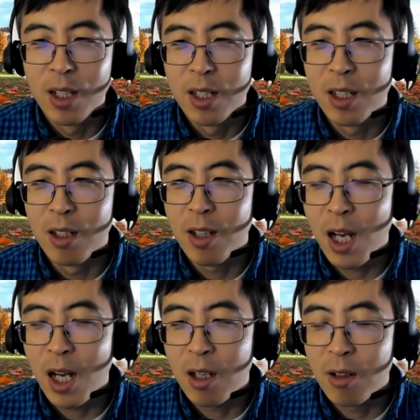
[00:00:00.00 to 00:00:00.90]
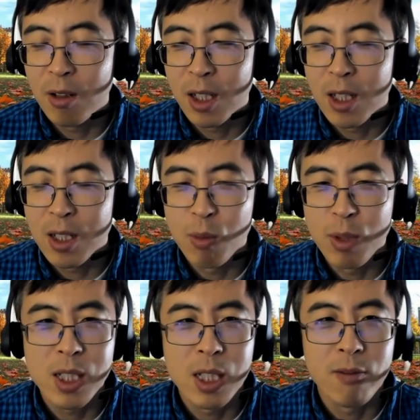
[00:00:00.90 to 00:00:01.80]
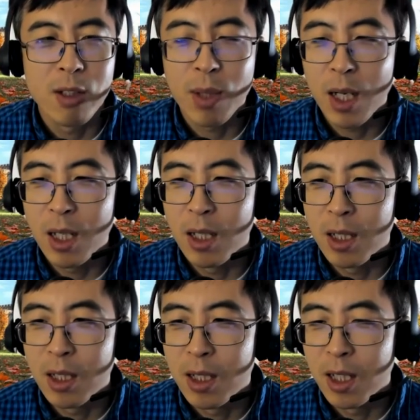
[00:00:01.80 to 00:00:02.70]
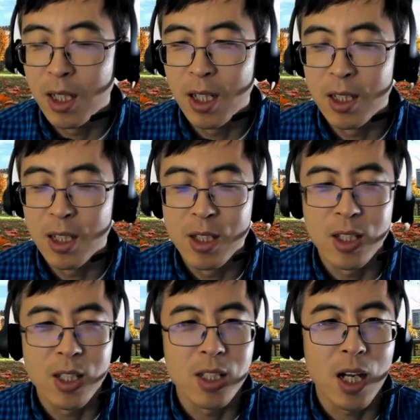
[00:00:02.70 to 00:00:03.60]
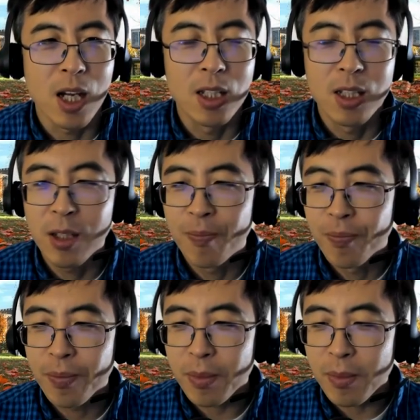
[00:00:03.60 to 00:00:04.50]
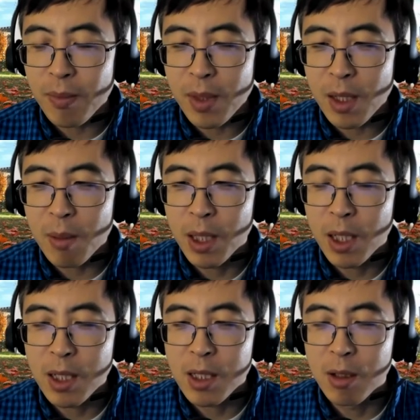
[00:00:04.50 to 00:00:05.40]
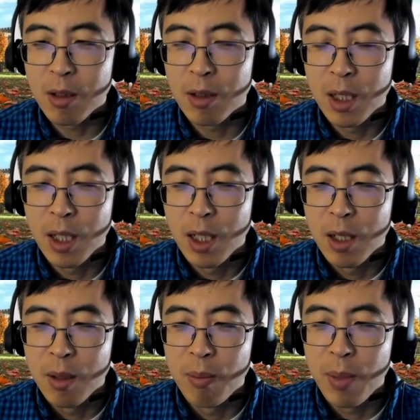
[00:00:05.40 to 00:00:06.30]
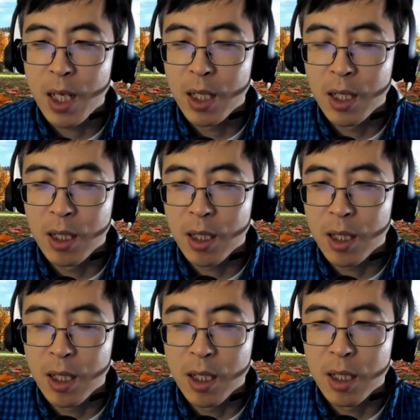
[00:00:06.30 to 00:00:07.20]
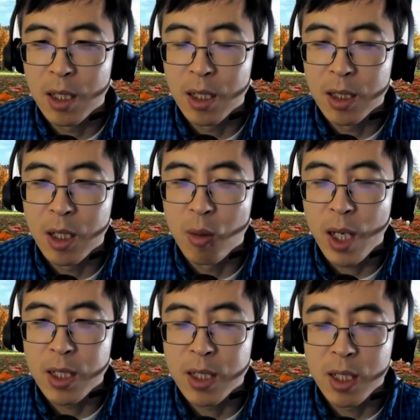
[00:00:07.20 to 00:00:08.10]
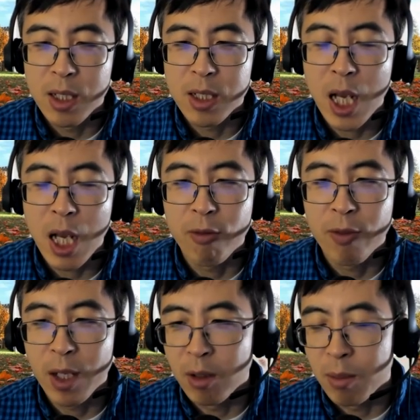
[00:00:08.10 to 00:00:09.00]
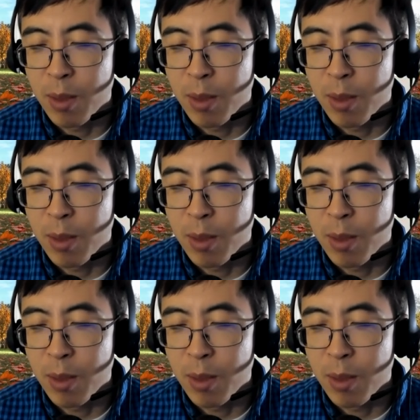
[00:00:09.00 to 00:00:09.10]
how it is received by the society. because many devices have failed